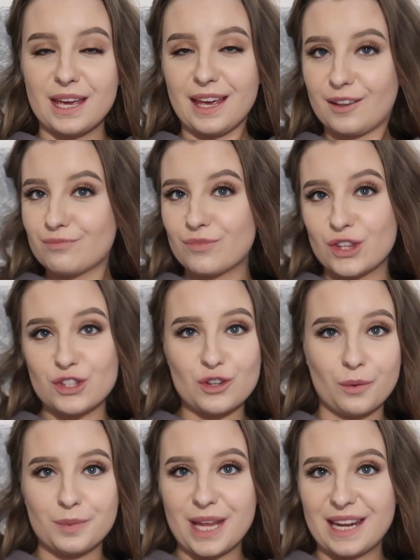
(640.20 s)
me,
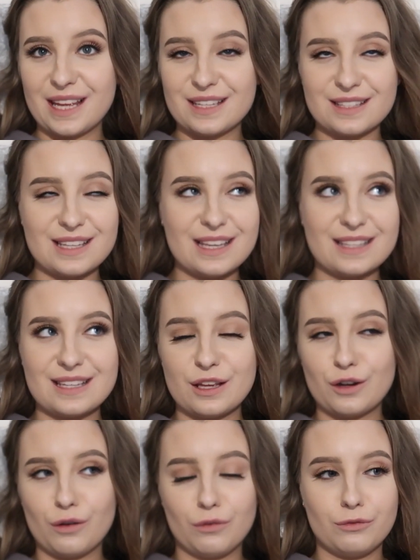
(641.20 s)
Storm Dennis is
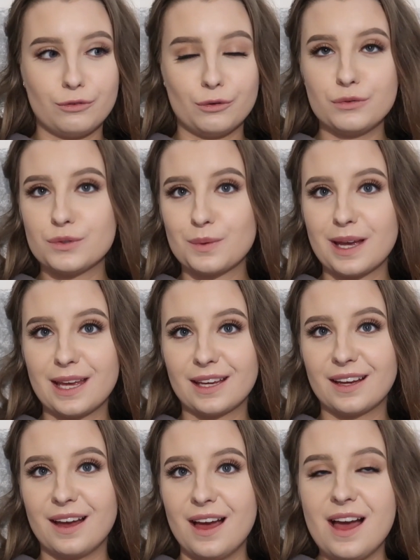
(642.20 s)
in full
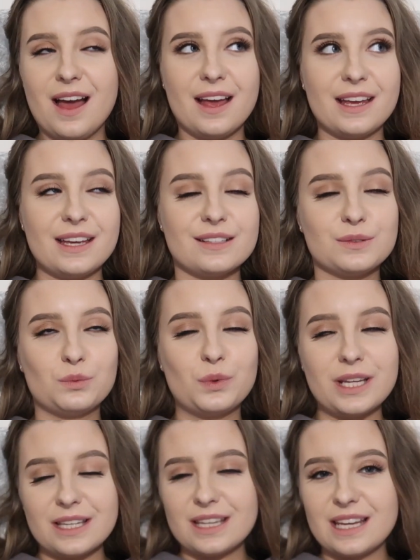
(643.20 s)
swing. It is
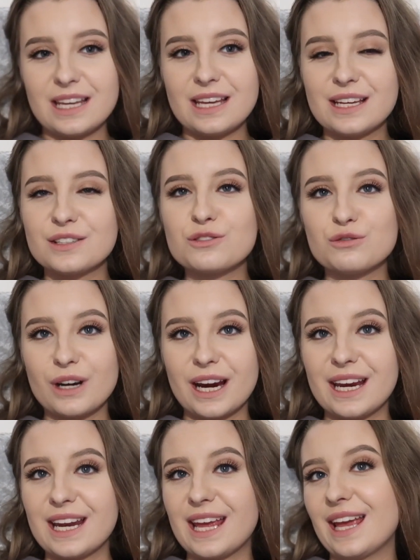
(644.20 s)
windy, it is
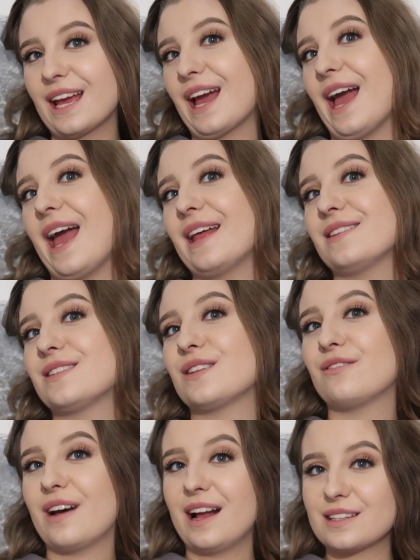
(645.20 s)
raining, hence
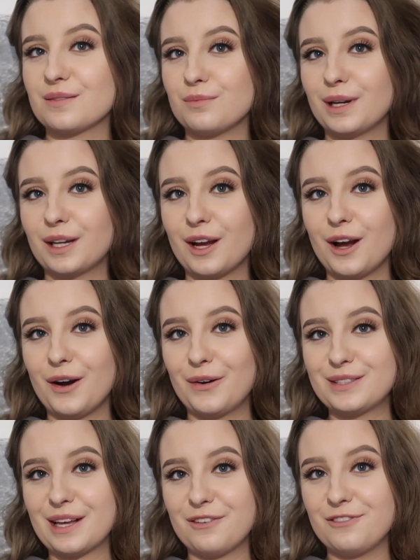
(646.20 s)
the fact my
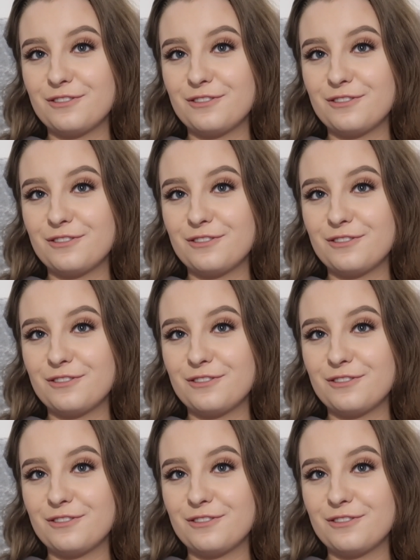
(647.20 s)
curls have